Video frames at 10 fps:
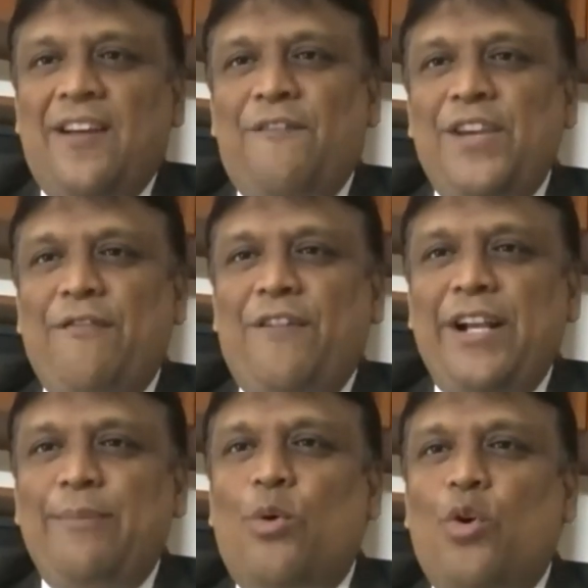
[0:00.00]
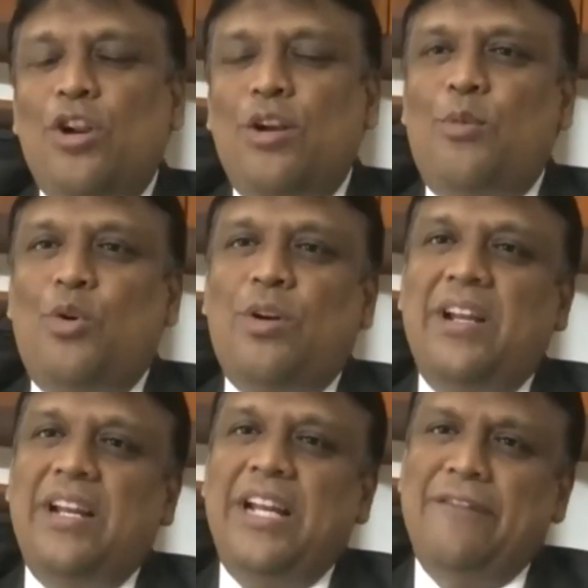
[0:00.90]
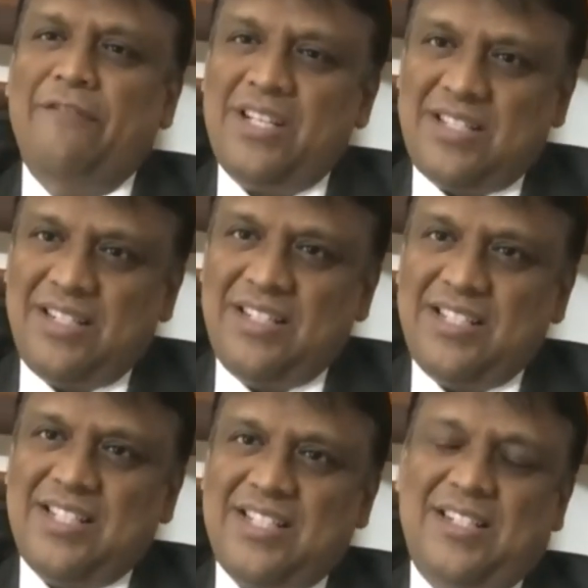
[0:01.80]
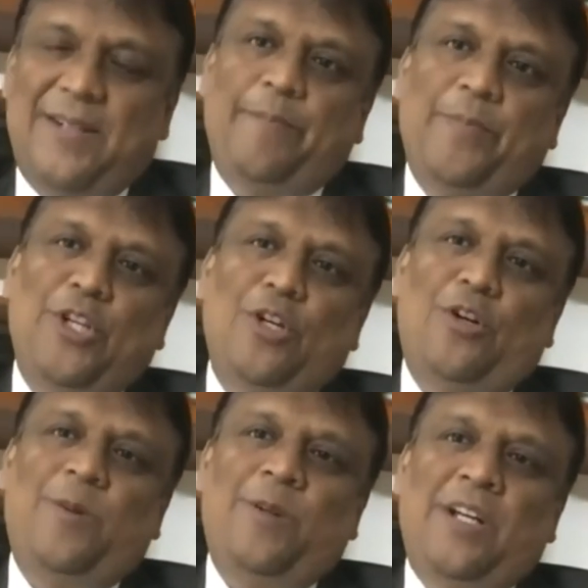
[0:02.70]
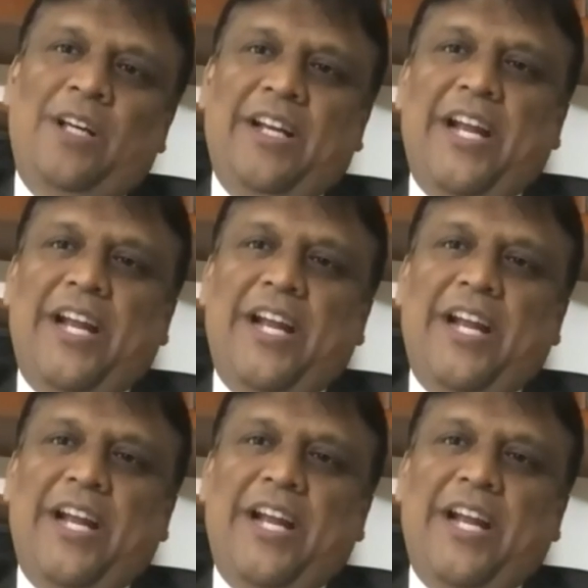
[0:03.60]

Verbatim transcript: We find more and more investors, um, you know,